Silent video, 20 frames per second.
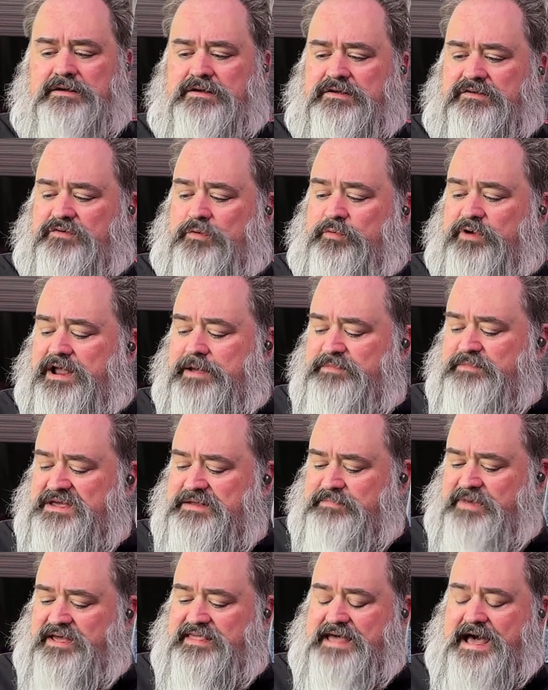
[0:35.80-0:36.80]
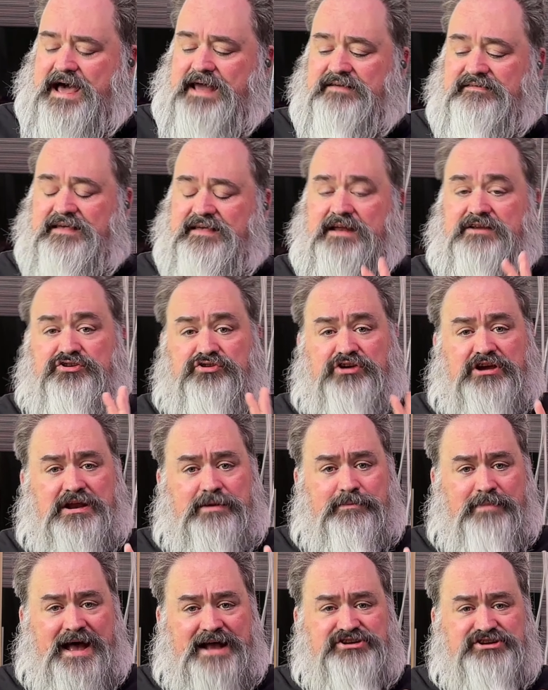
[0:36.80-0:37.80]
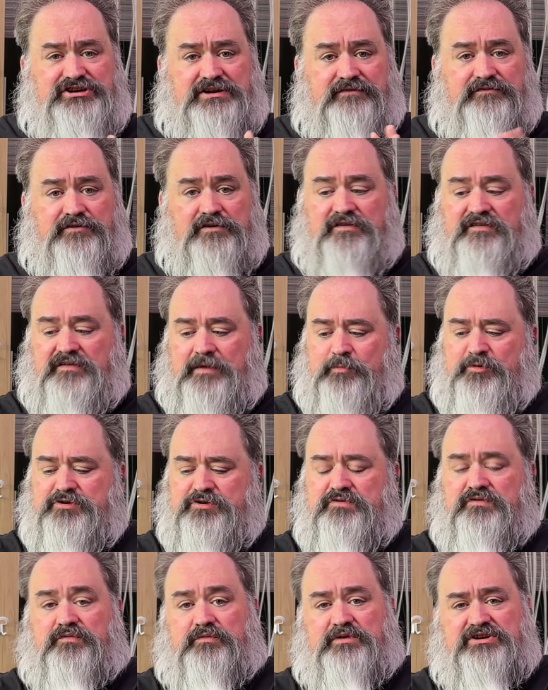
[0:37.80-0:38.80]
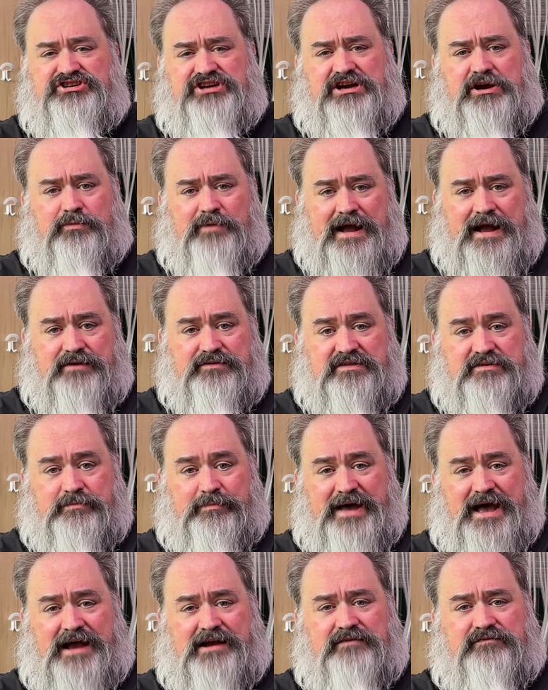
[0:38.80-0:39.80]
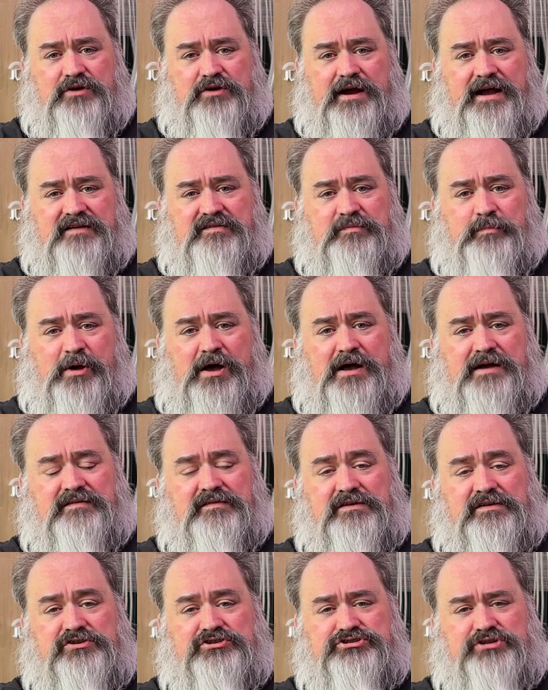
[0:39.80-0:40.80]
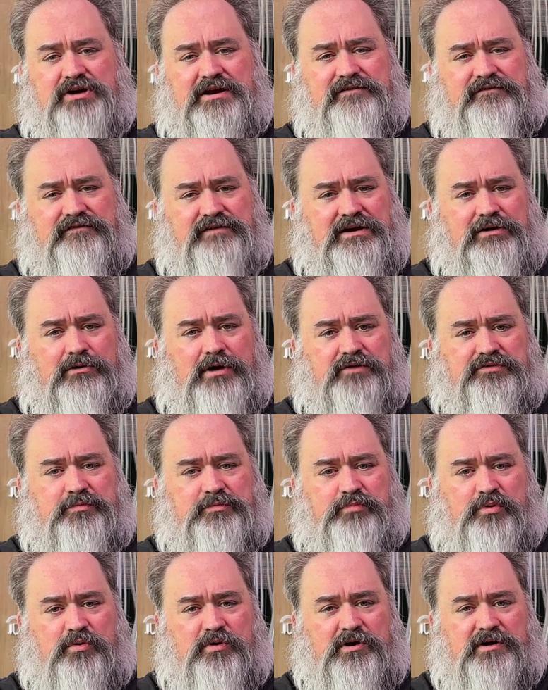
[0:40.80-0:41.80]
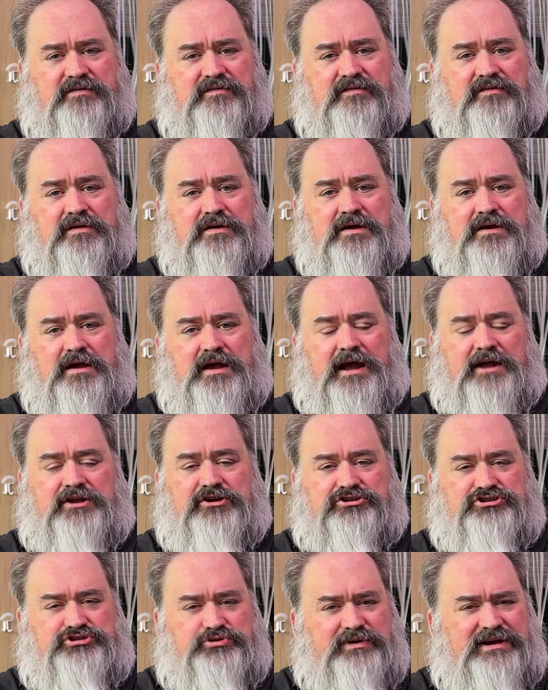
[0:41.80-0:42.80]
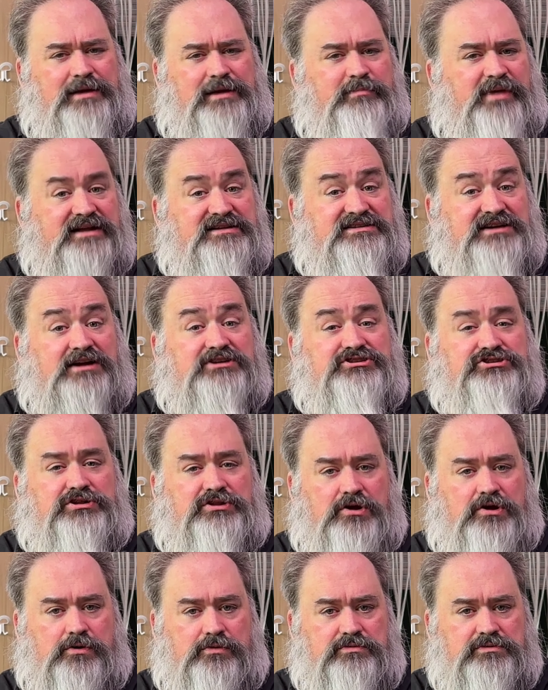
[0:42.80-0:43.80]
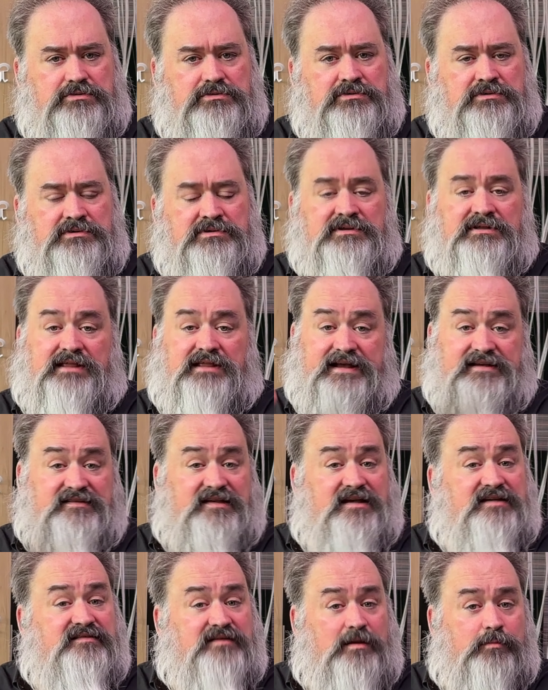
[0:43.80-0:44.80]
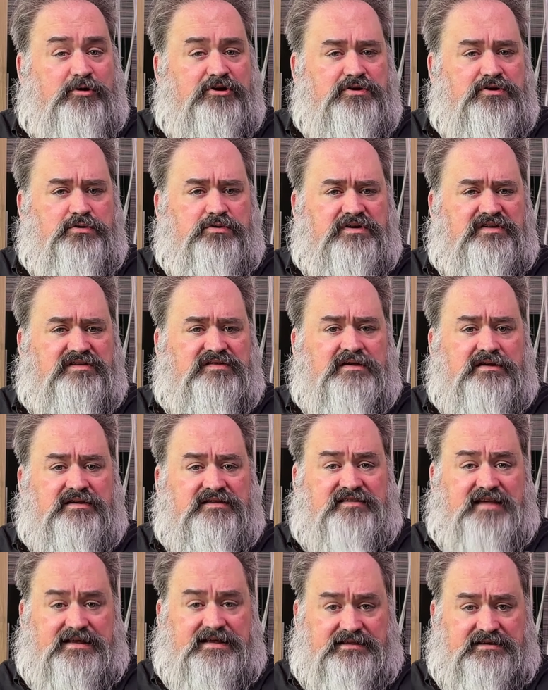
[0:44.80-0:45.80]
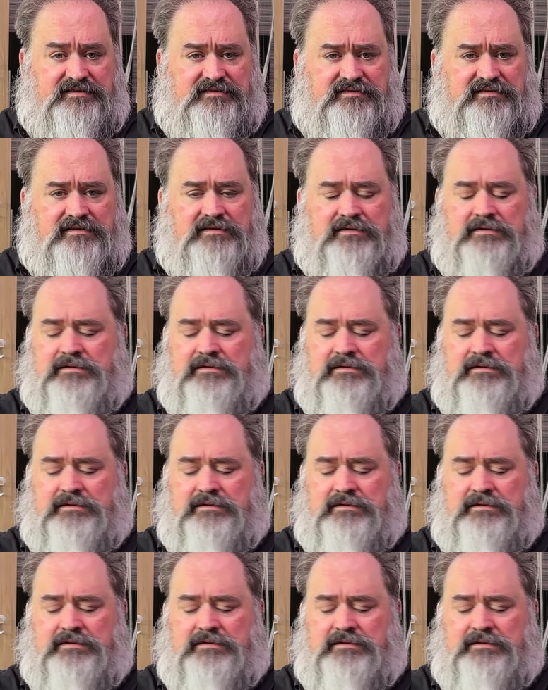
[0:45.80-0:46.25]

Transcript: So what I mean by that is that you can imagine if you're someone who's reaching around to the back of your Xbox and you're trying to figure out the ports and you're doing it by touch alone, like say someone who is sightless,